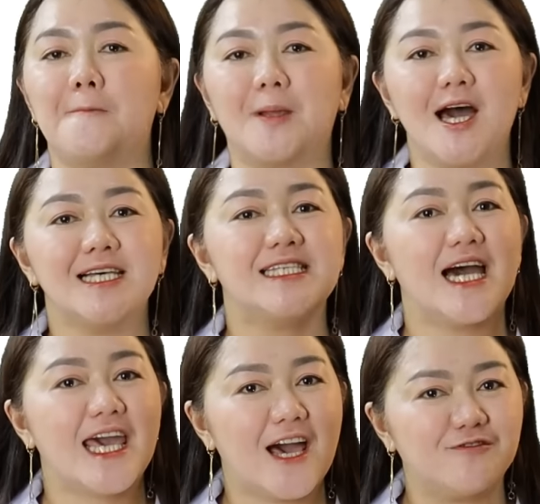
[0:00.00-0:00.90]
Plus,
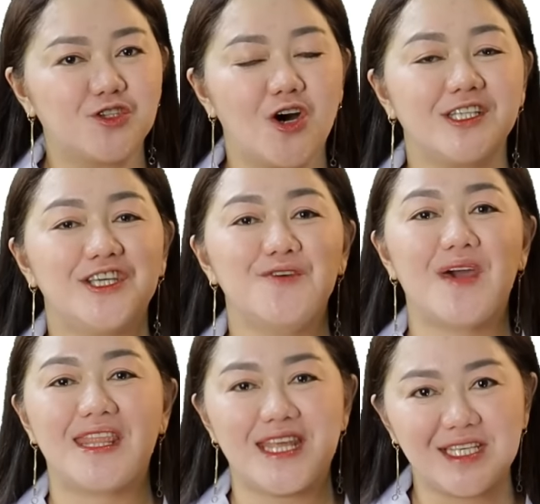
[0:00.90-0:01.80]
I have taught you
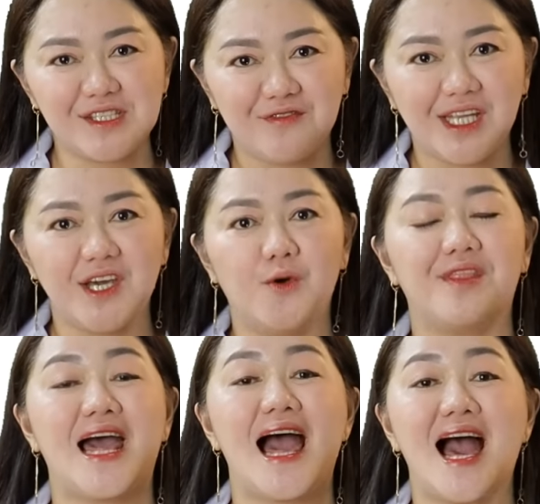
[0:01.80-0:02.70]
in this video
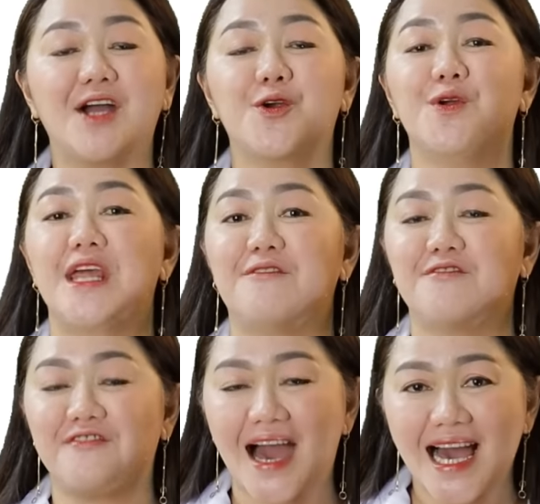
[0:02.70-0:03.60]
the acronym
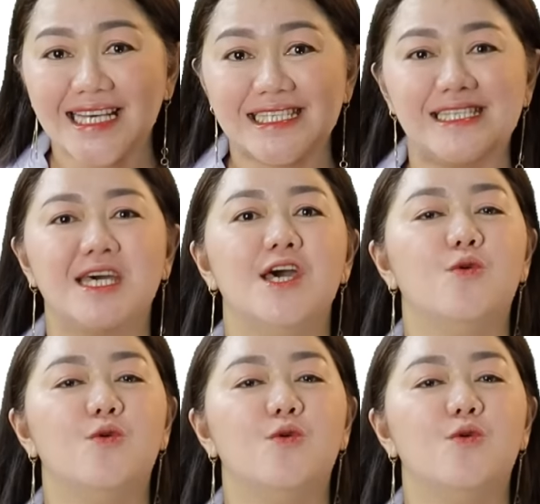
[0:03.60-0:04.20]
FAST,